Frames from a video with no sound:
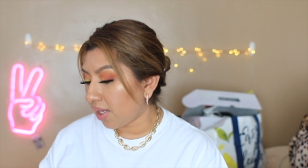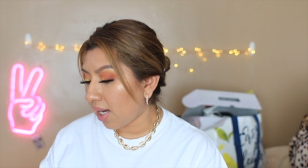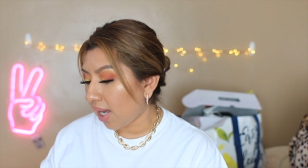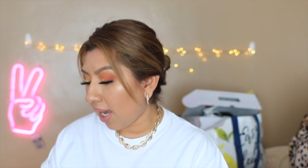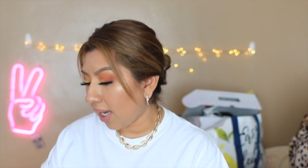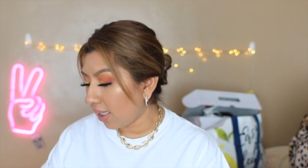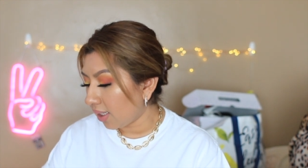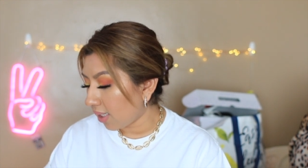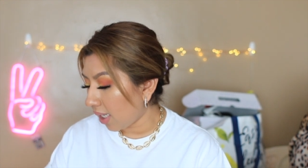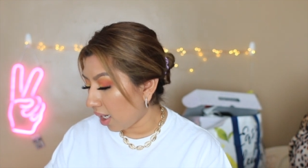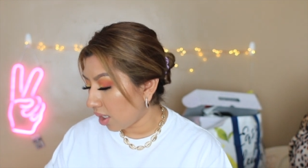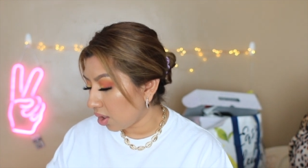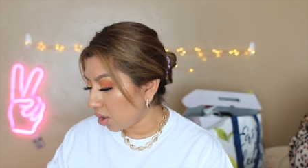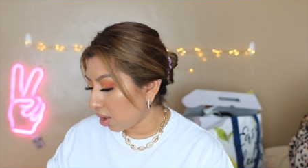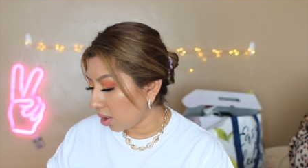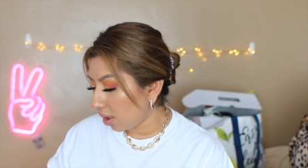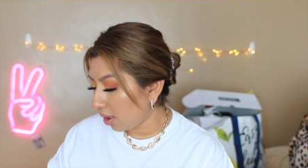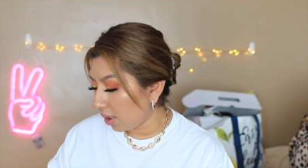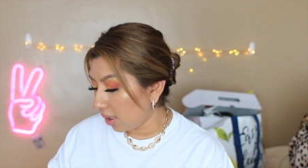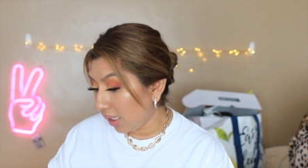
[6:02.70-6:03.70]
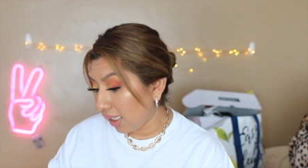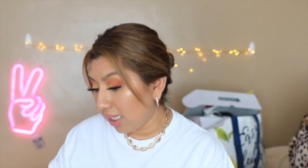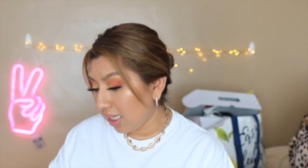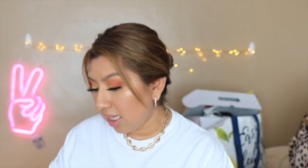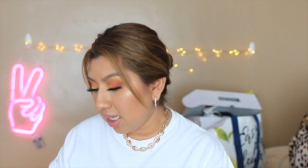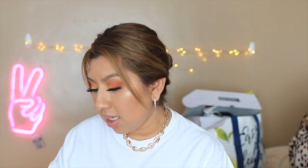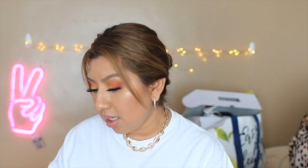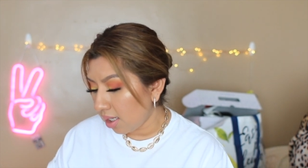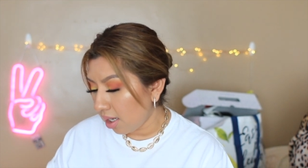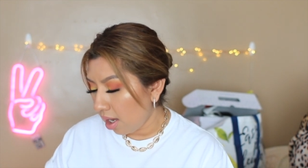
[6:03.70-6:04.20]
that I actually
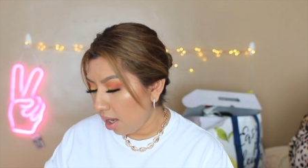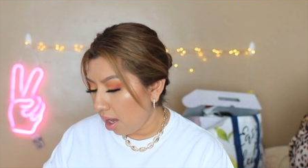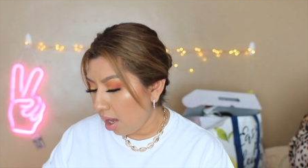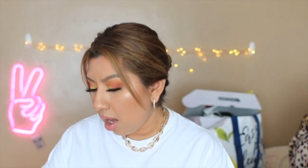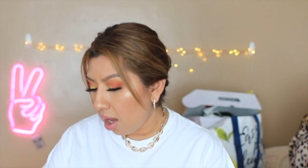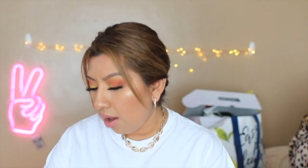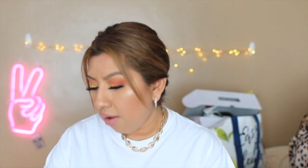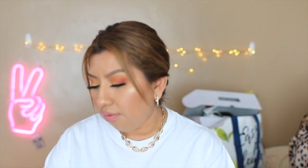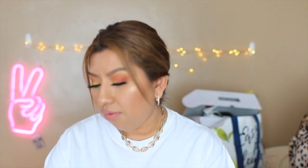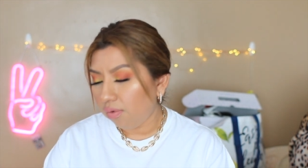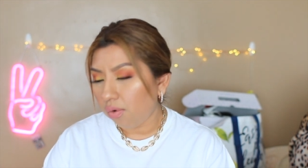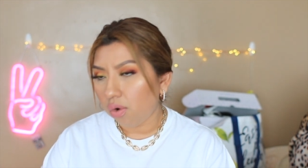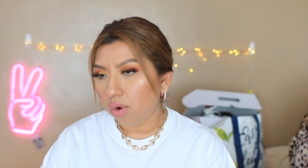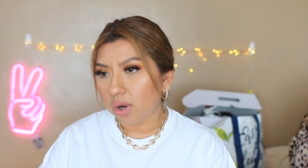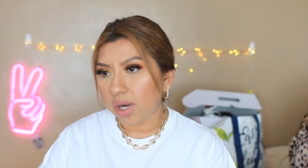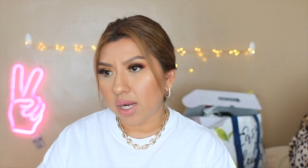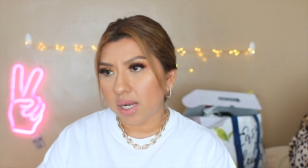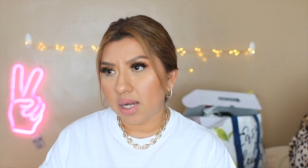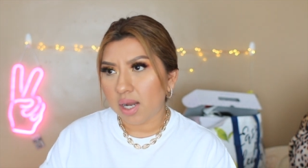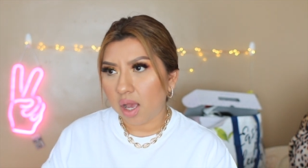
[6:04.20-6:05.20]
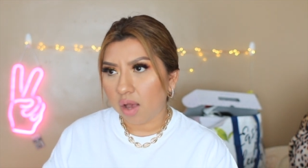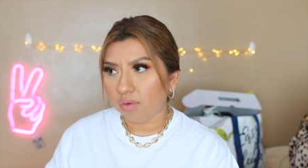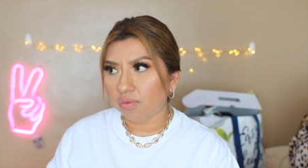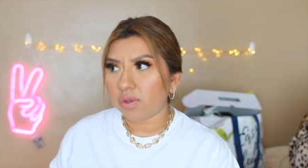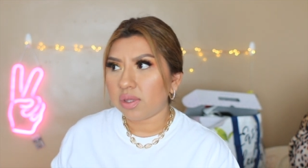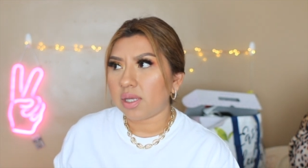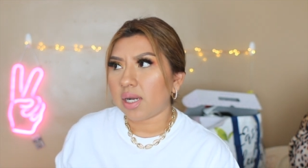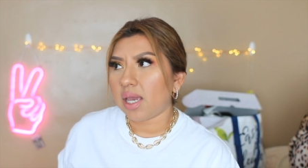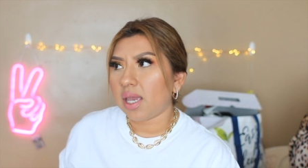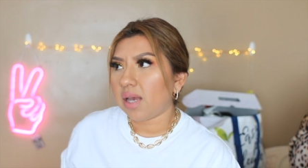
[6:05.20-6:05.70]
needed for an
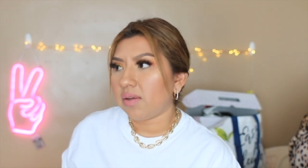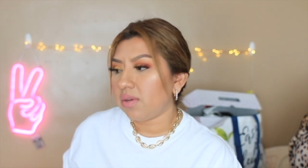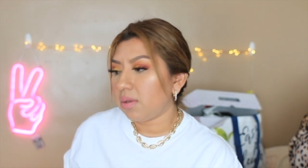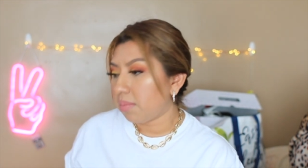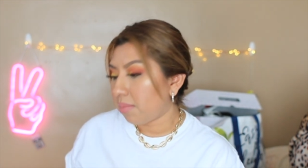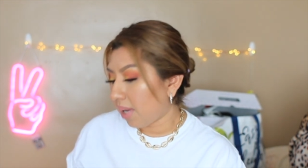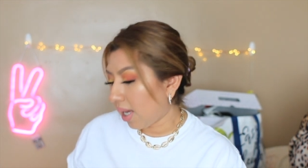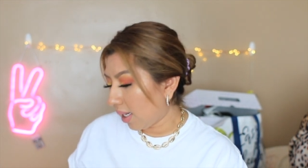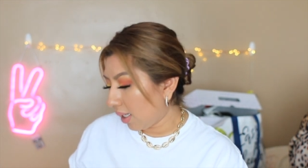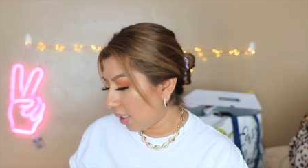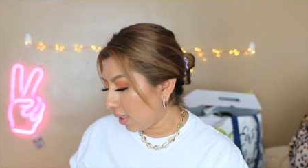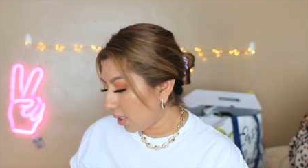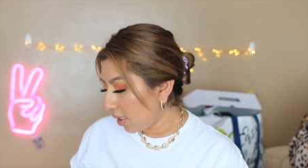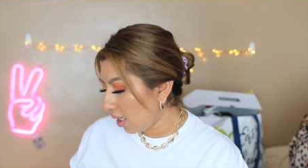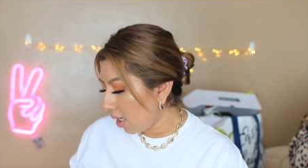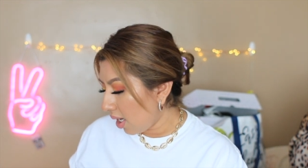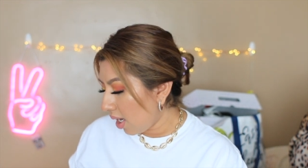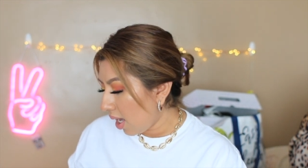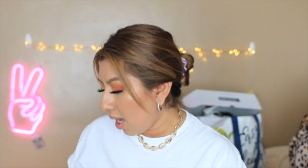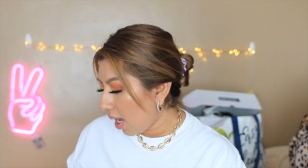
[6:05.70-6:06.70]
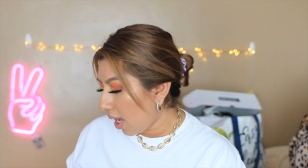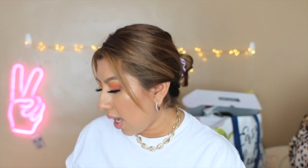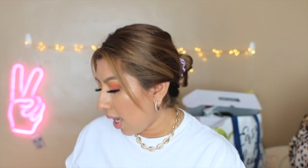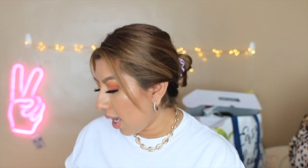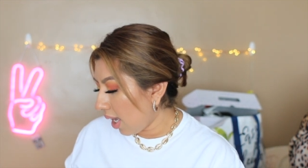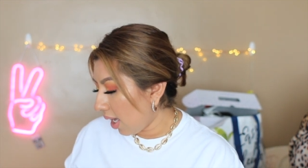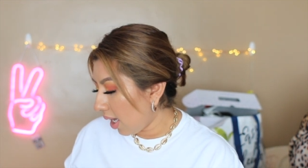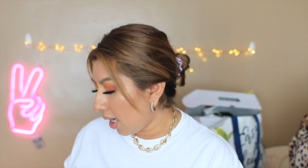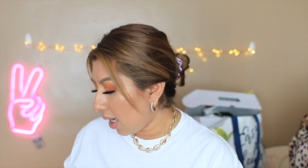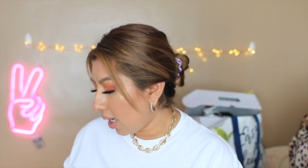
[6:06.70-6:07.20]
outfit that I have in mind.
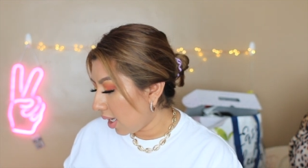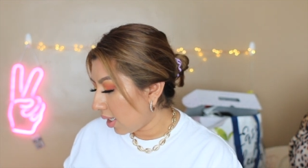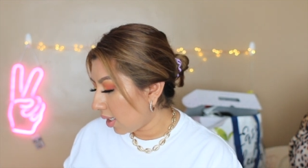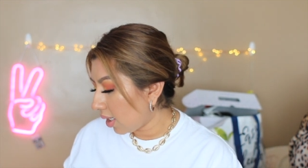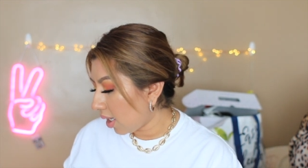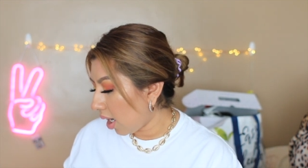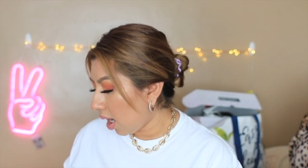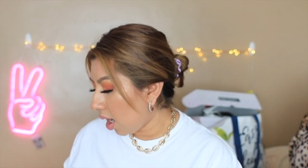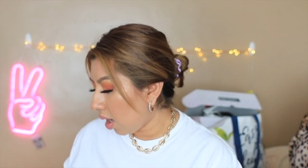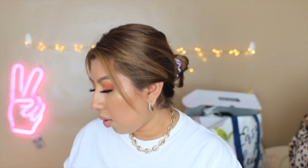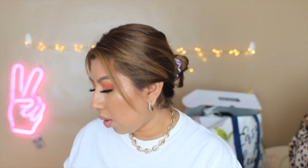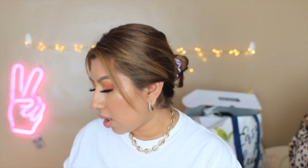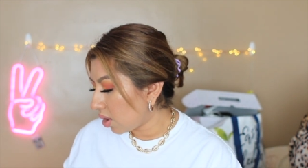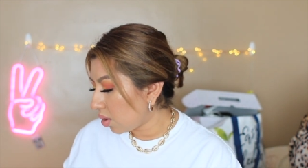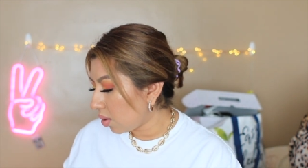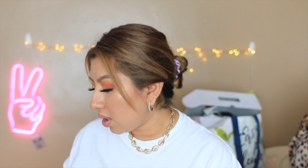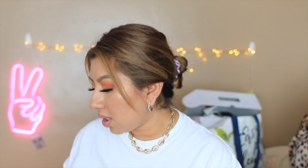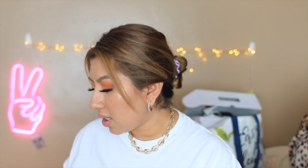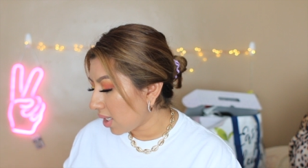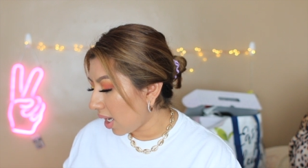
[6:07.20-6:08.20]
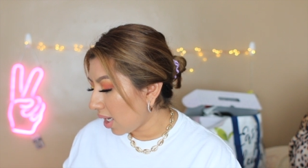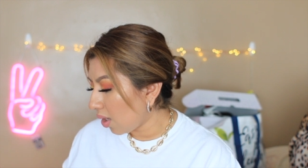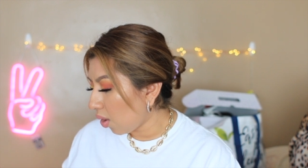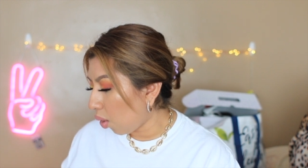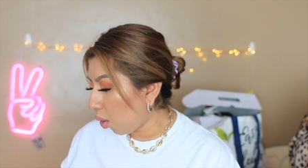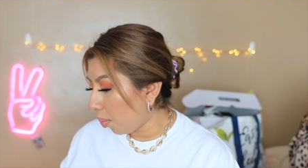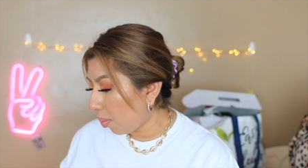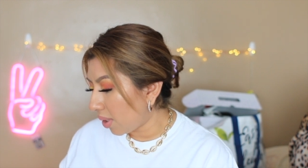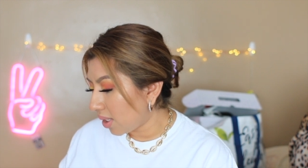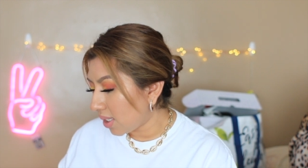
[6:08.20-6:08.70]
And uh, as soon as I
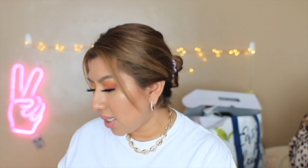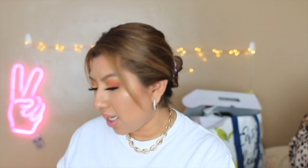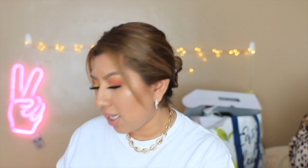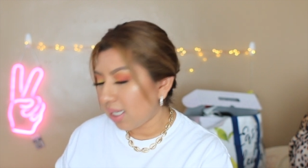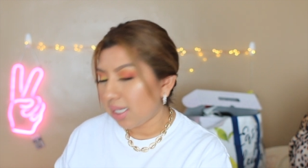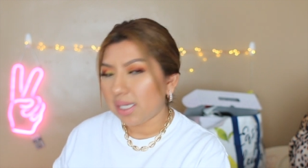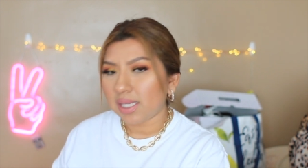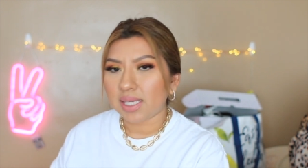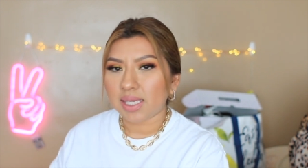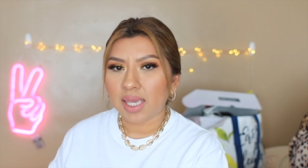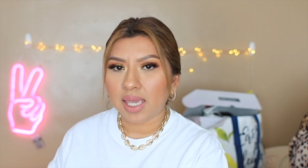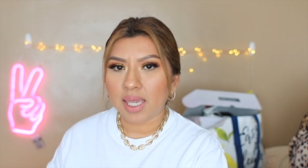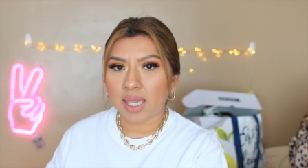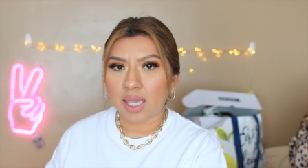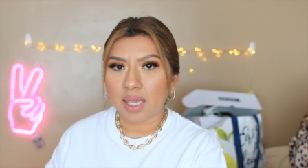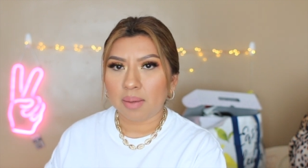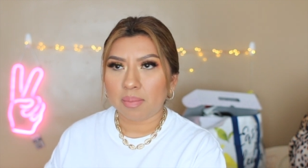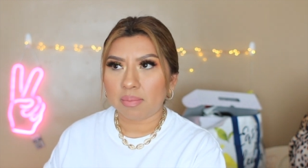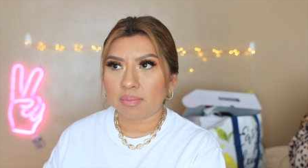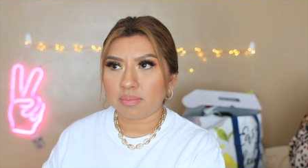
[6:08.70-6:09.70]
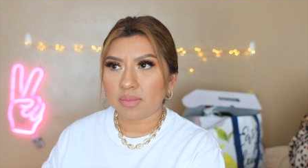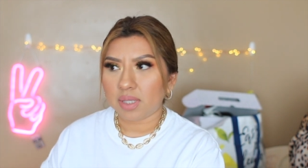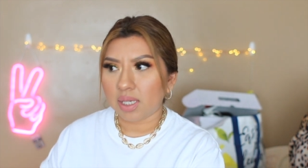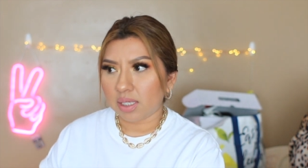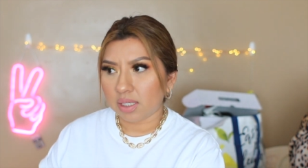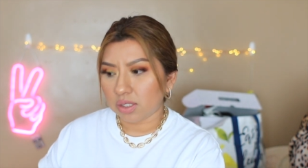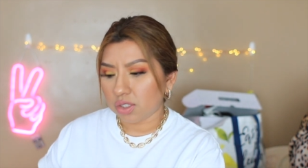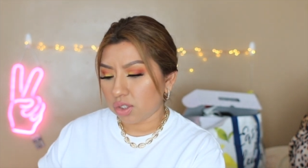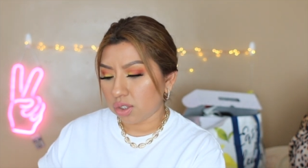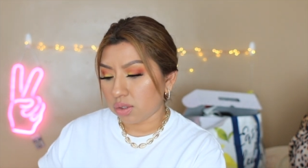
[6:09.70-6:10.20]
opened it, it came,
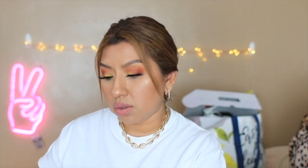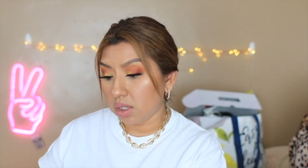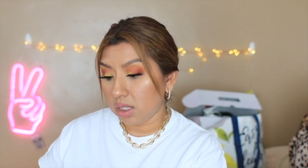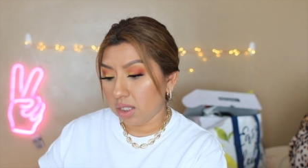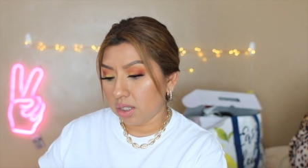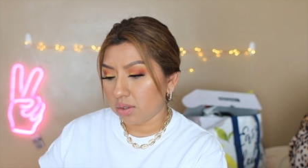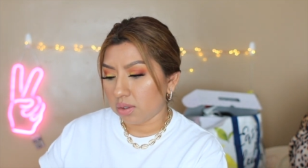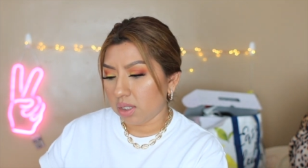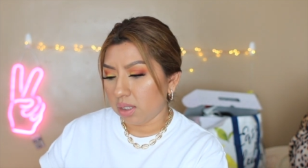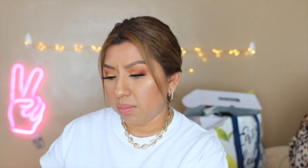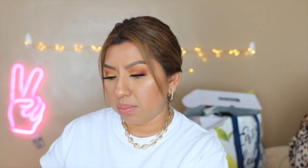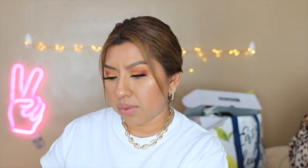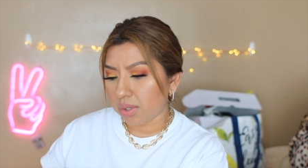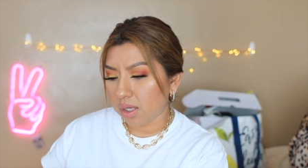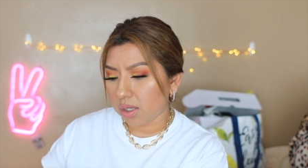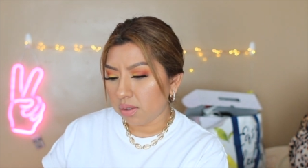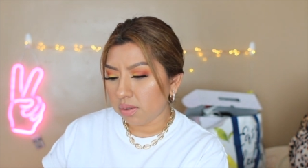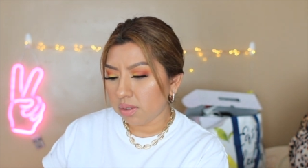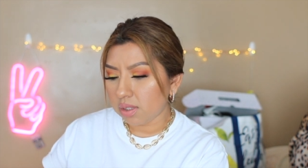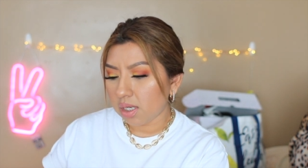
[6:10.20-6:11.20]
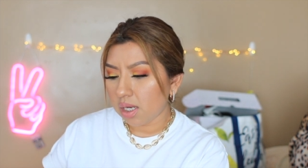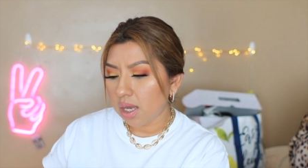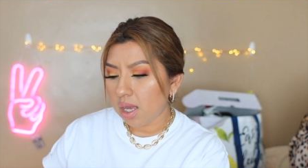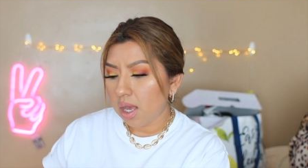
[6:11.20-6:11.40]
like it just literally broke.